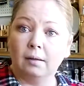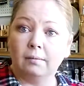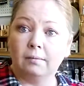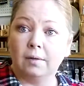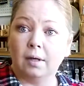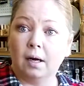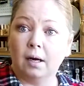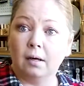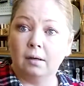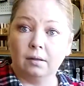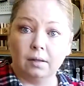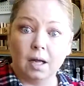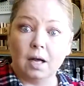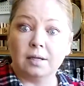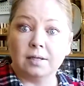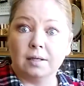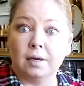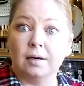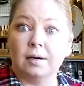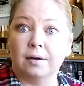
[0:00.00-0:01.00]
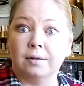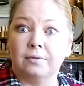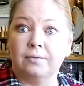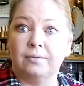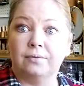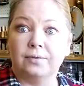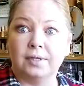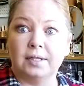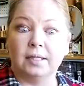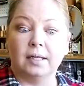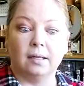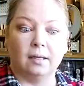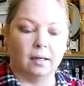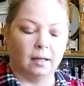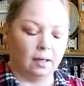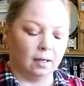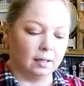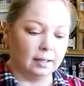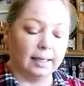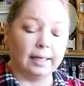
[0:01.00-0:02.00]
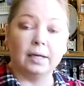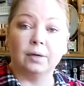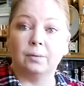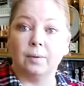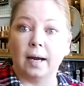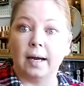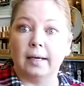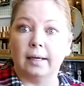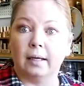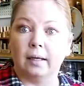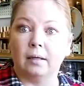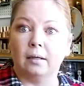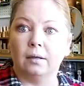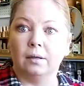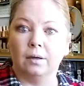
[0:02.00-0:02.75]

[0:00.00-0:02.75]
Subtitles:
the lost art of letter writing,